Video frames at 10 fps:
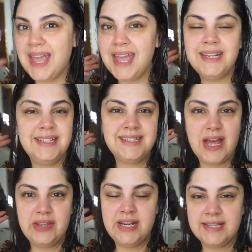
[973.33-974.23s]
It is
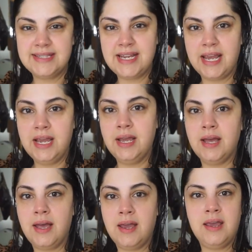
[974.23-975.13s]
now the next day.
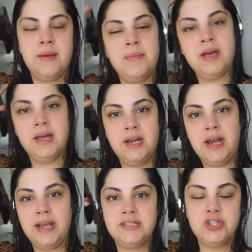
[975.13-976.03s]
I am
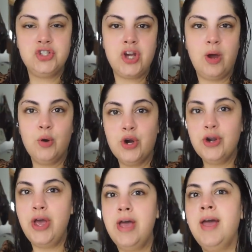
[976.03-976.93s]
nice and
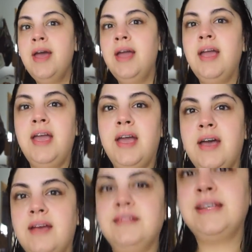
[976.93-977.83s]
showered
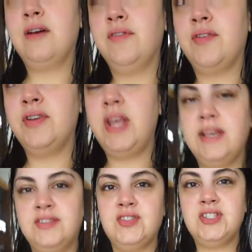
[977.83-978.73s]
and outfit of the
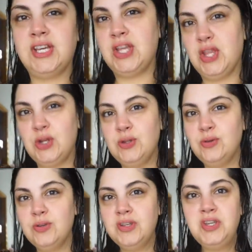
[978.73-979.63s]
day is just like a little
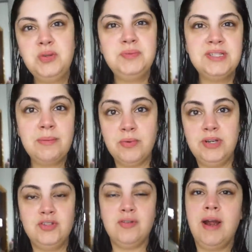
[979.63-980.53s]
cute
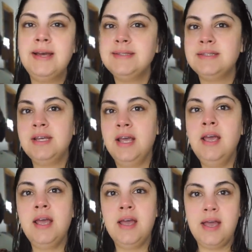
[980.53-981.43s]
summery dress.
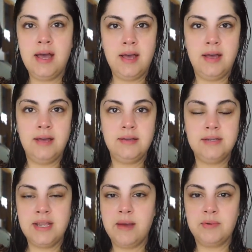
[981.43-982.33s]

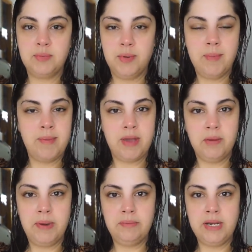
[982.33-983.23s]
And yeah, I'm gonna put my
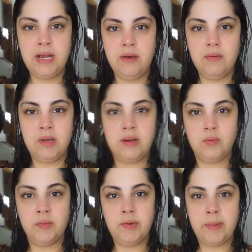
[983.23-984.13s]
makeup on right now
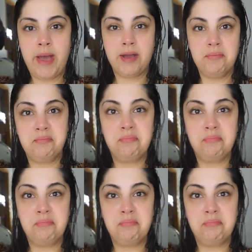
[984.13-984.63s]
and we'll be right back.